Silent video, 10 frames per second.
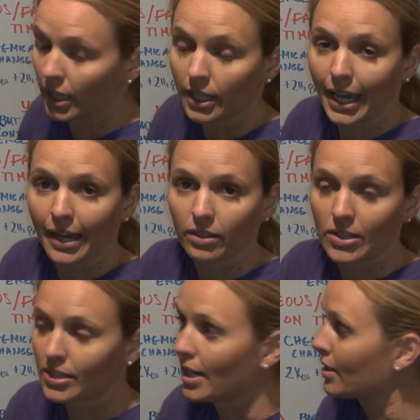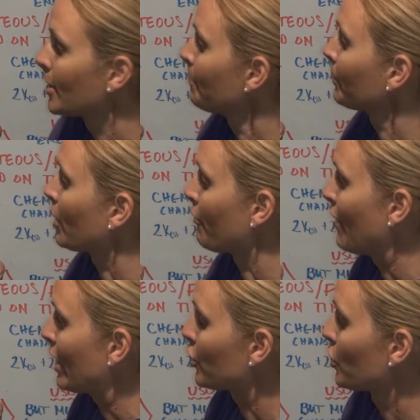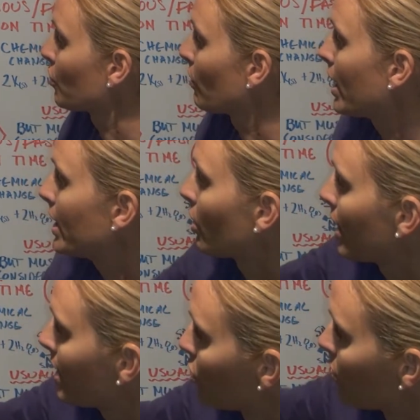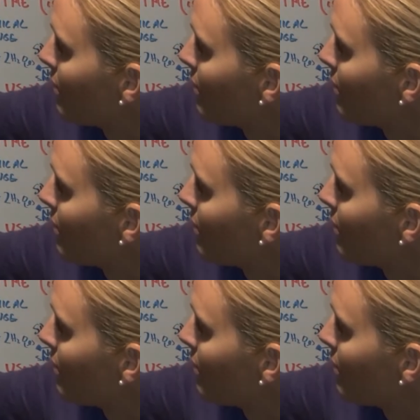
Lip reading: a catalyst does, the faster the rate. Okay, and so